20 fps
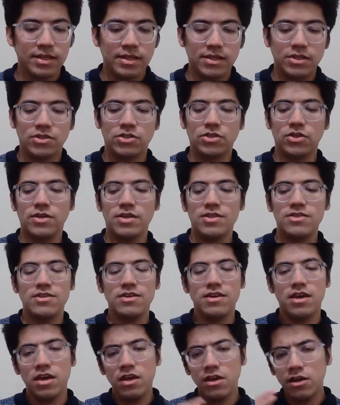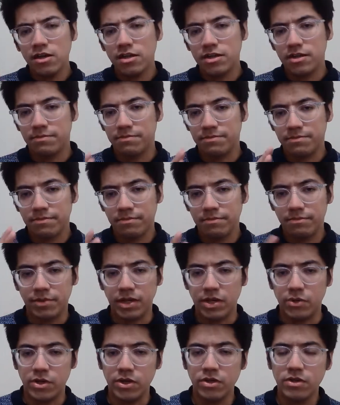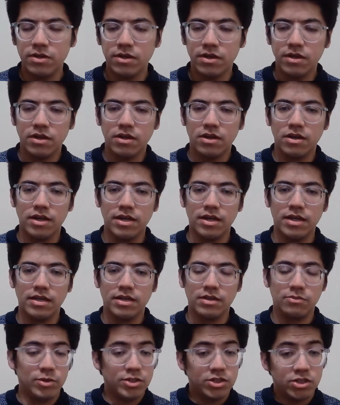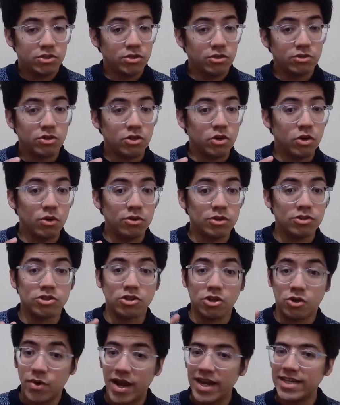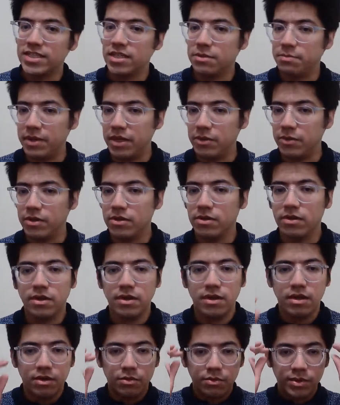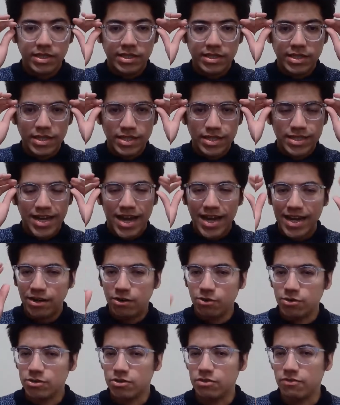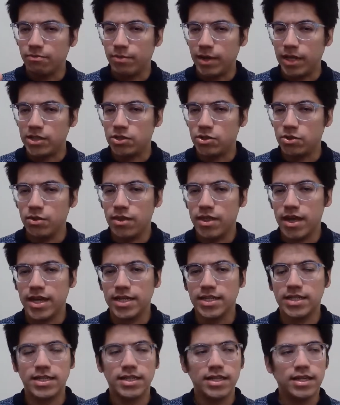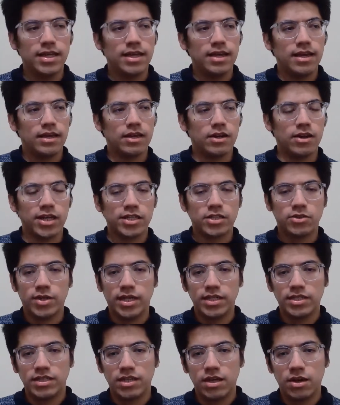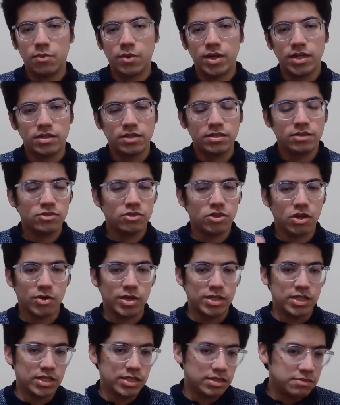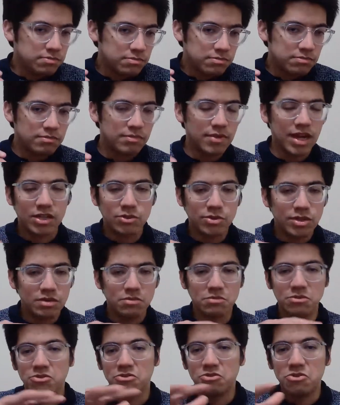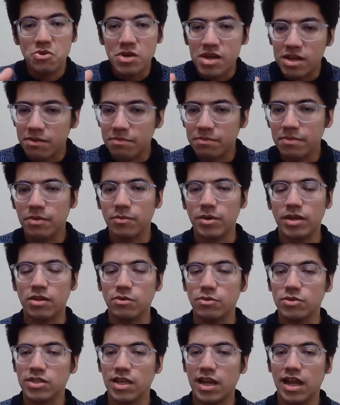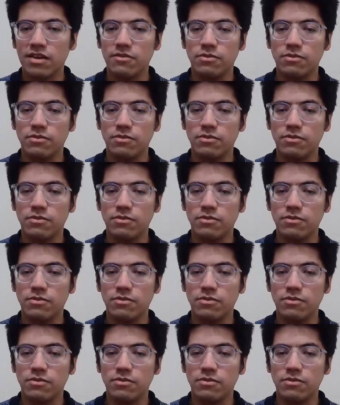So in the early period, which is also called Socratic period, we see dialogues of Plato that characterize what Socrates actually was doing when he was alive.